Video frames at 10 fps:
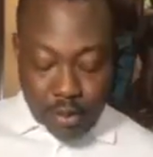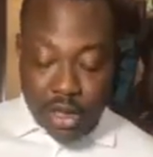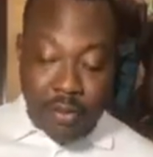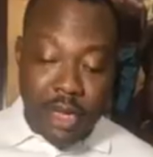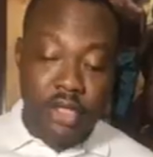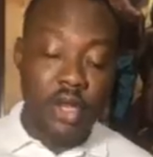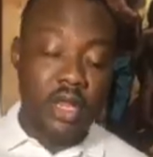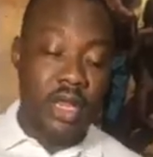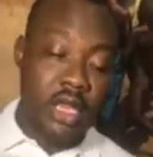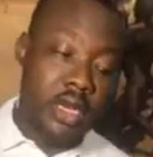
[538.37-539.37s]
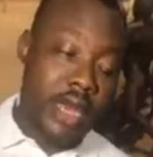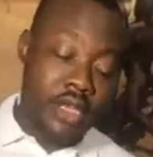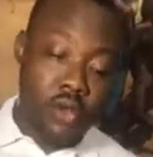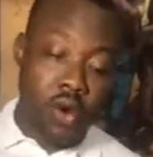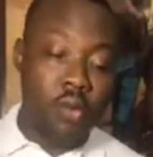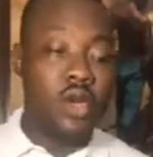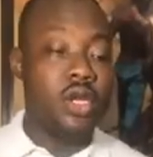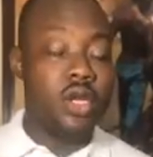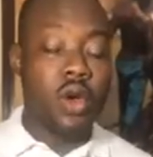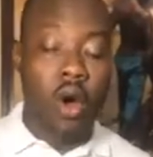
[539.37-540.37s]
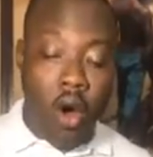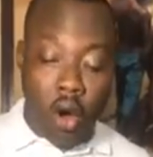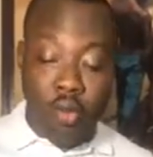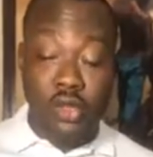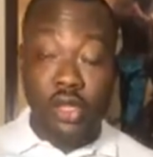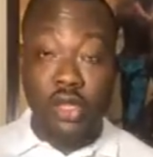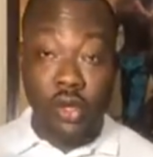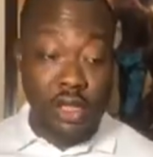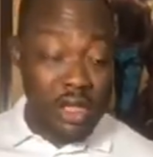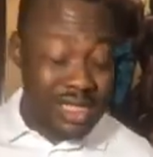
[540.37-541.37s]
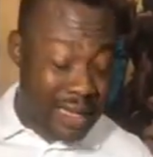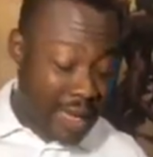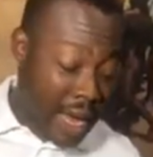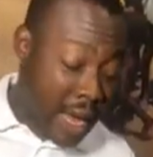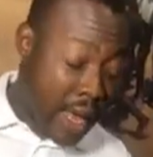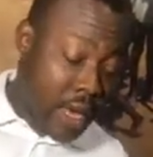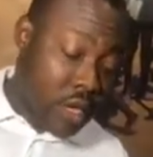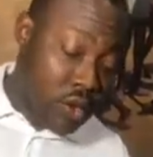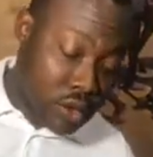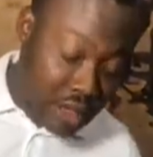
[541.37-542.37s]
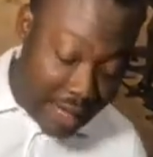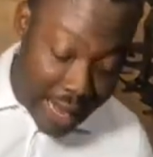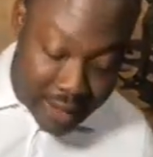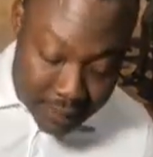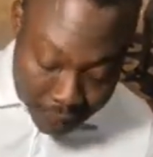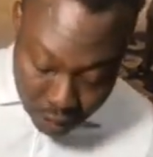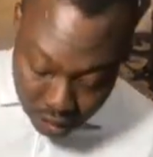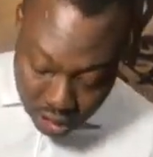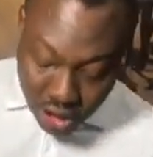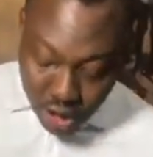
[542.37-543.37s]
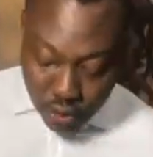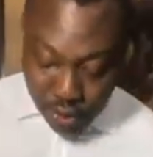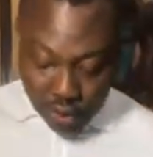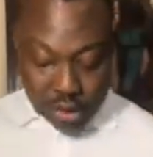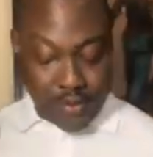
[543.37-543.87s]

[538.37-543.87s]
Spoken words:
major thing that is common in all music sources that are utilized for DJ use